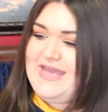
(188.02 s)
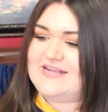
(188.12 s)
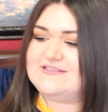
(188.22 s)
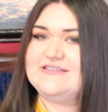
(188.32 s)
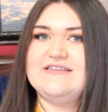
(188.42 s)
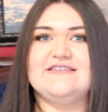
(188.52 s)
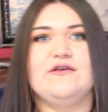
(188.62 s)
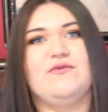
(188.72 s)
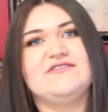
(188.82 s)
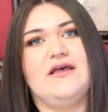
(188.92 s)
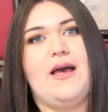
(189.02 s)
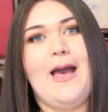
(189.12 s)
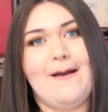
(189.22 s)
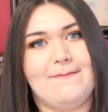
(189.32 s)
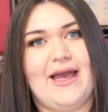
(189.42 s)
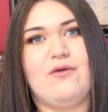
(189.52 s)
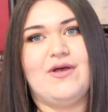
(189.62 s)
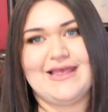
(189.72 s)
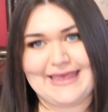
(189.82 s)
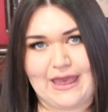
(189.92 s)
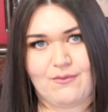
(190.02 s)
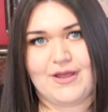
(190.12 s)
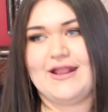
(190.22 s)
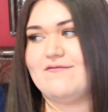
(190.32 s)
pants since it was a buy one, get one